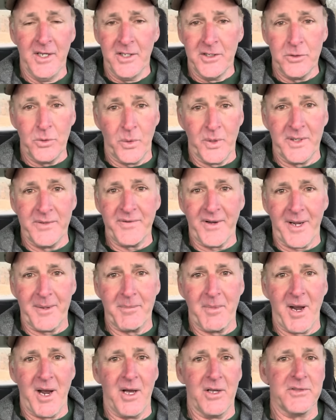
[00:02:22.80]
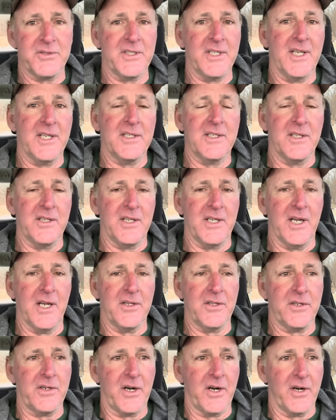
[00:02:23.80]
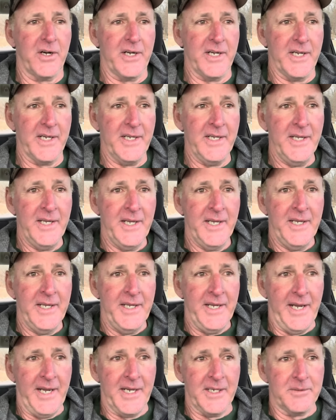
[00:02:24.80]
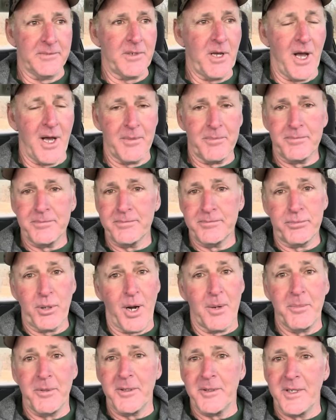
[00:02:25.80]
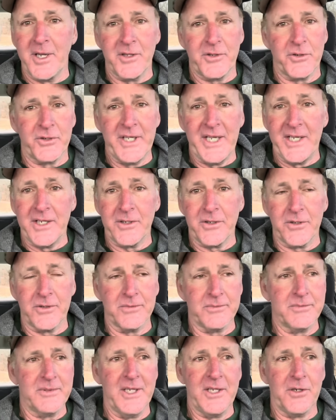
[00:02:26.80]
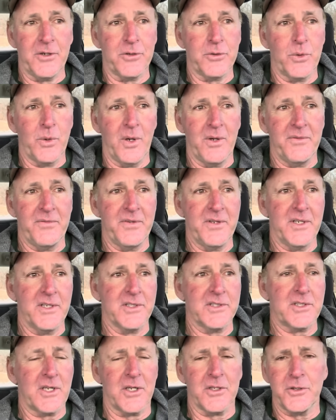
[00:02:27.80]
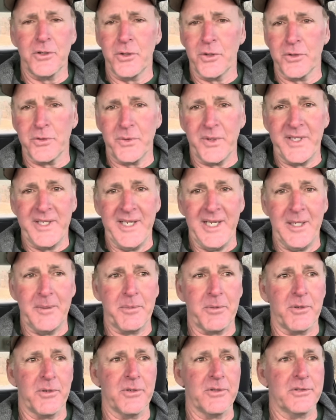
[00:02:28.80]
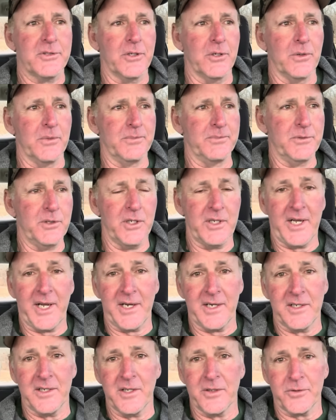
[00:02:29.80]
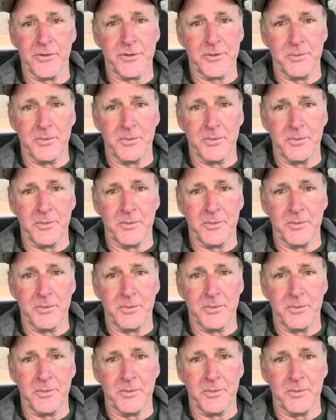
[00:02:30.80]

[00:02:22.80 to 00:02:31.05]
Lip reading: 25 miles to get to the other area and caught probably another 10 or 12 fish, caught two or three keepers. So could have had another,